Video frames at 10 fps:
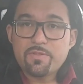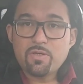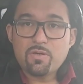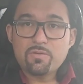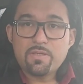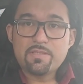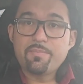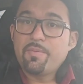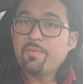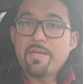So
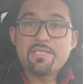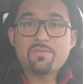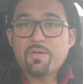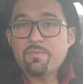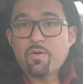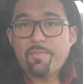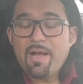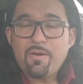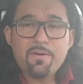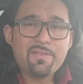some people may just want the more
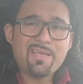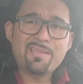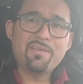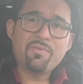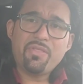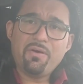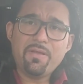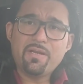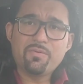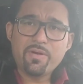power. They could live without
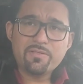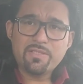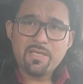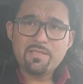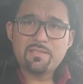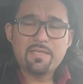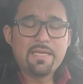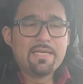heated rear seats.